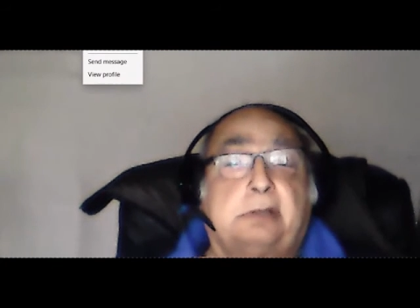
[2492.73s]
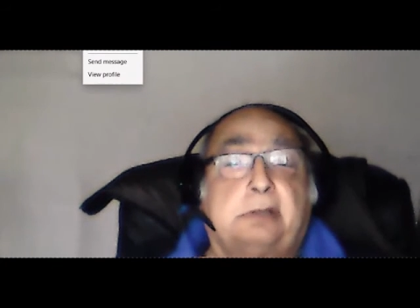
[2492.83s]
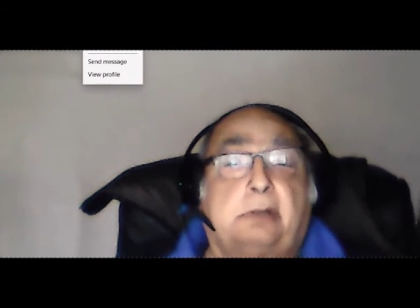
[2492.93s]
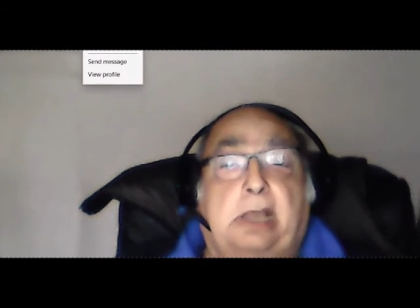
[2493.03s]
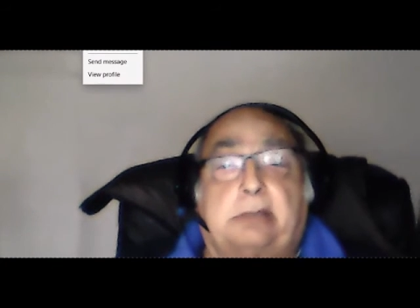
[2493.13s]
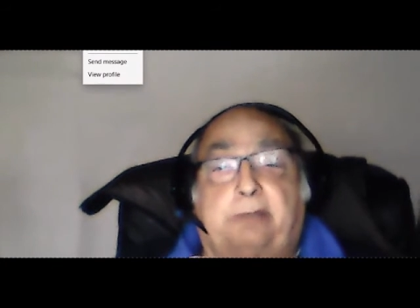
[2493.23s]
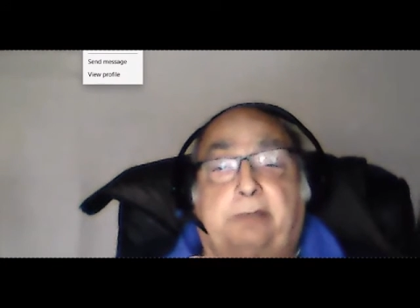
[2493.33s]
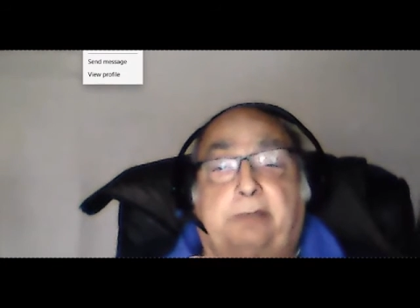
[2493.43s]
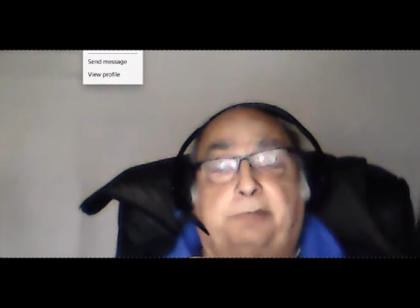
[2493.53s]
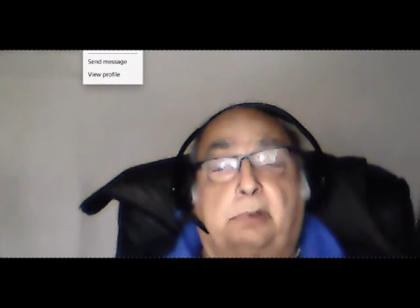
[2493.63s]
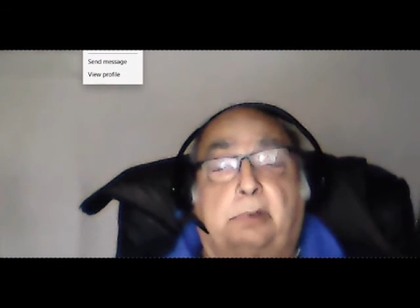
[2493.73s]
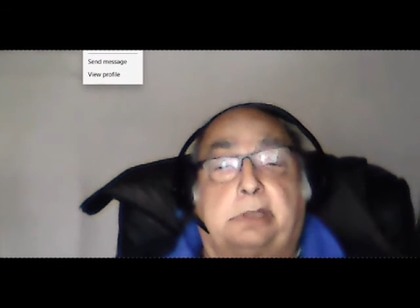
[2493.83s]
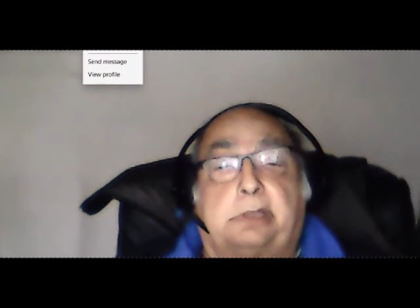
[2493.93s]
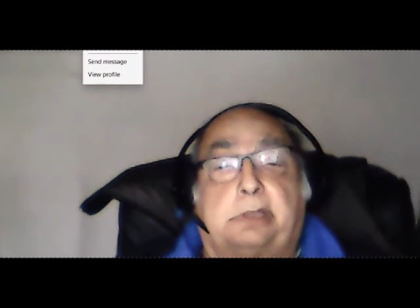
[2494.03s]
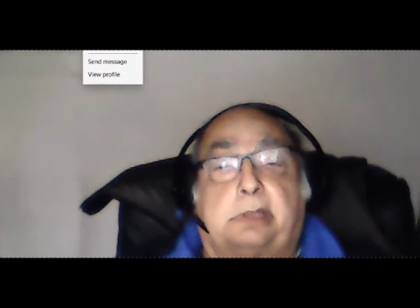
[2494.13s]
there's no doubt that if
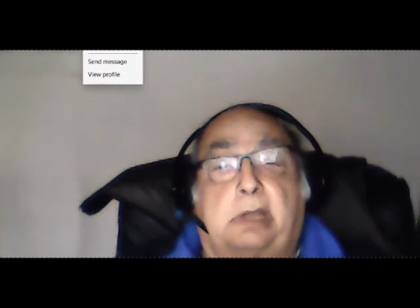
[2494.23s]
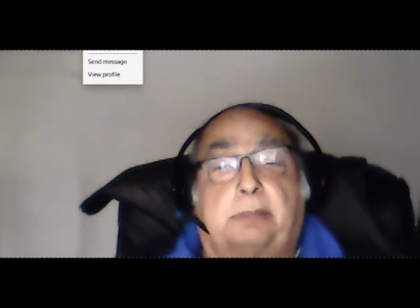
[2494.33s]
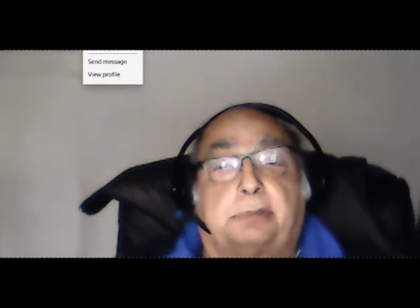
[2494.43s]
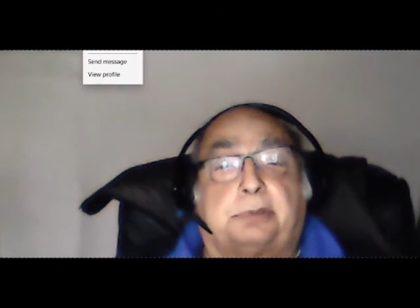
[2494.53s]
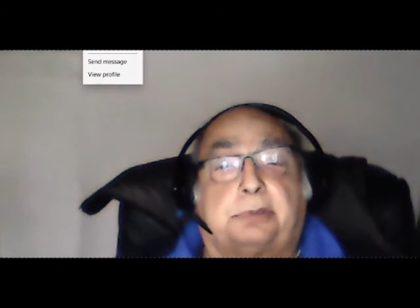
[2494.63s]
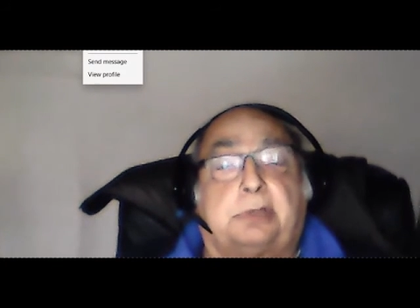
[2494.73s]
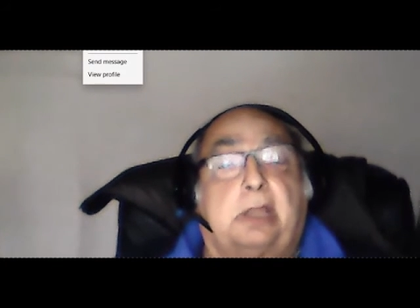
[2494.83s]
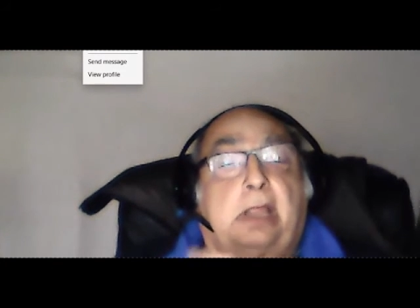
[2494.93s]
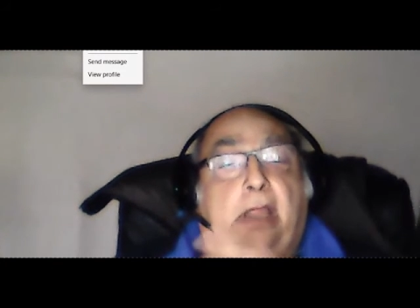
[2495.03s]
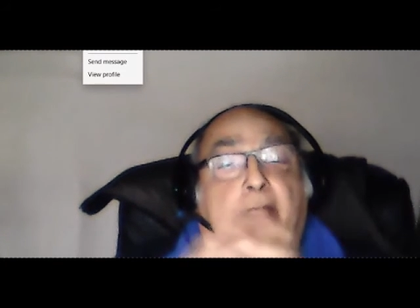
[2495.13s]
you look at the numbers,